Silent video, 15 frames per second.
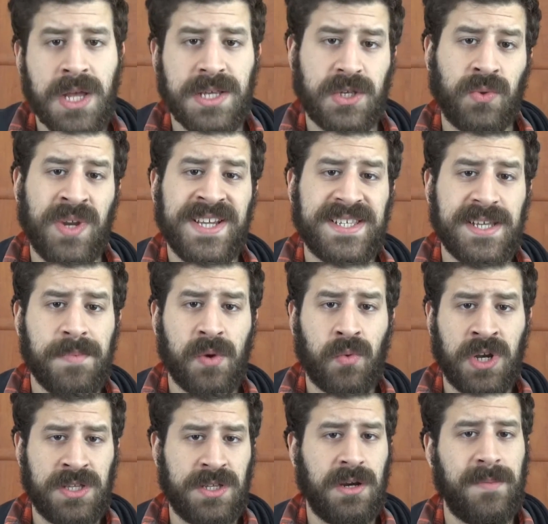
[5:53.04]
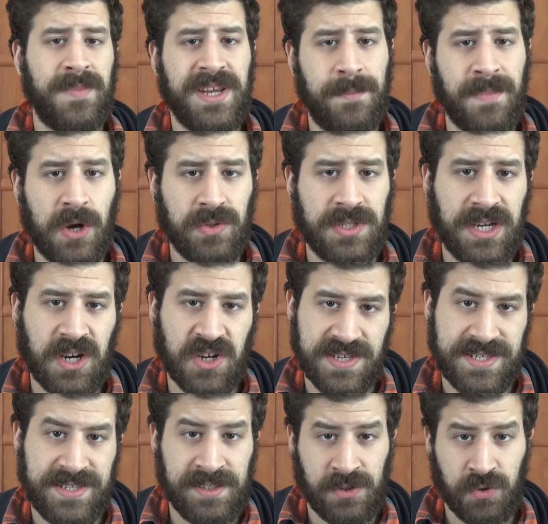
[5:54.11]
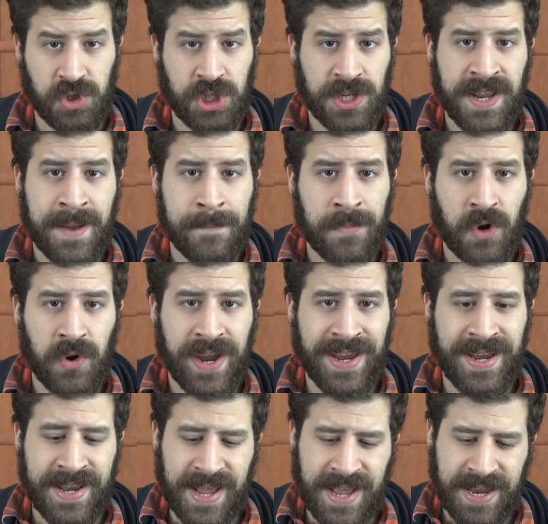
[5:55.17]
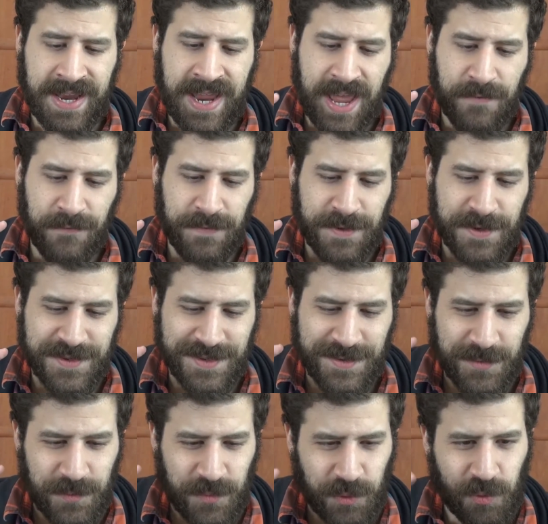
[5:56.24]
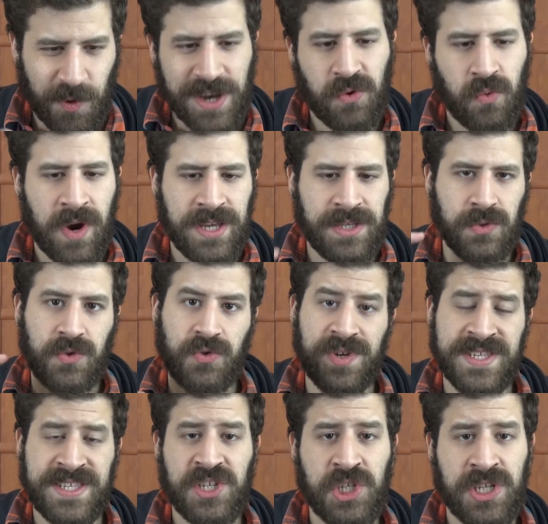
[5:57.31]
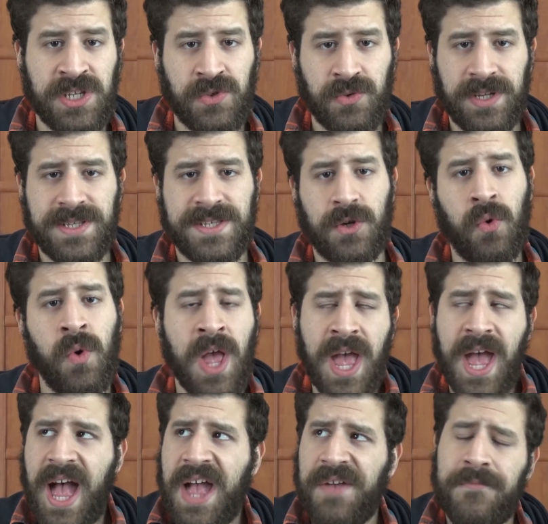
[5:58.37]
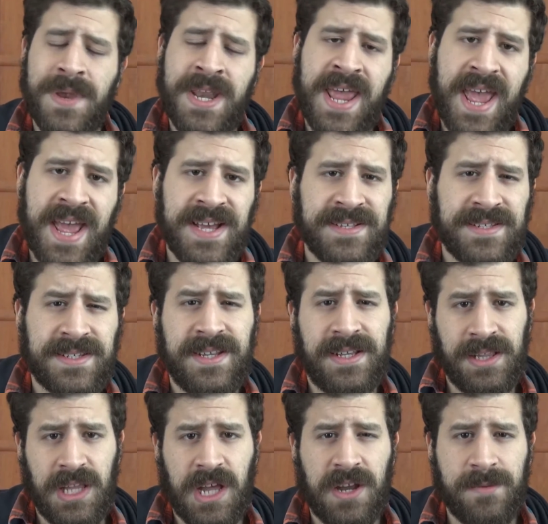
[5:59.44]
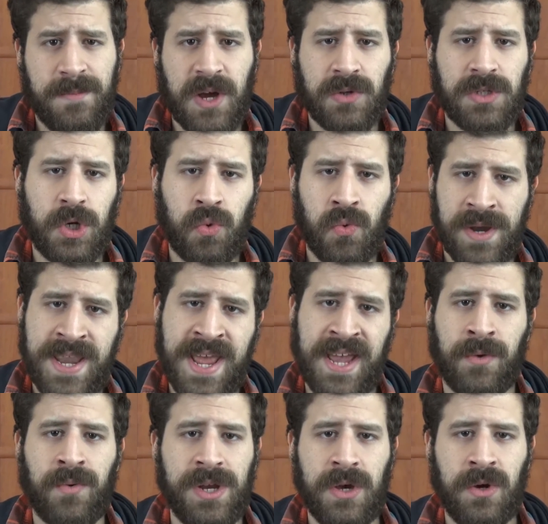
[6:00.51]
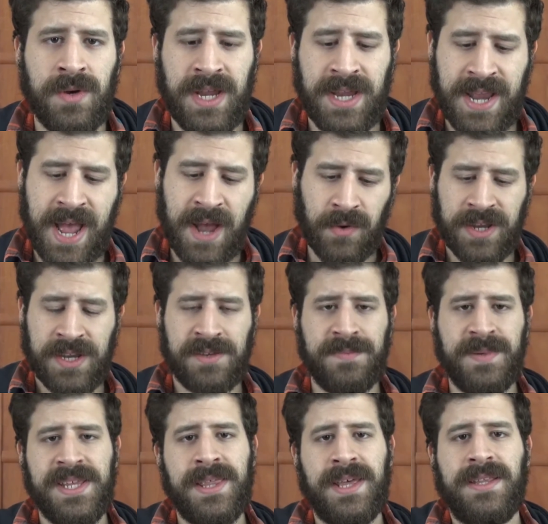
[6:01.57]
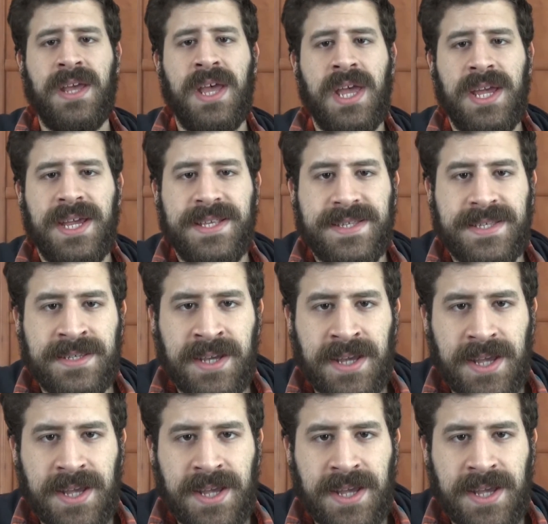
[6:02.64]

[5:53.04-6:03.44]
So next up I want to talk a bit about the constitution number and I have this great way to transition into it. So I've been asked a lot about quinacridone and how can it be that it's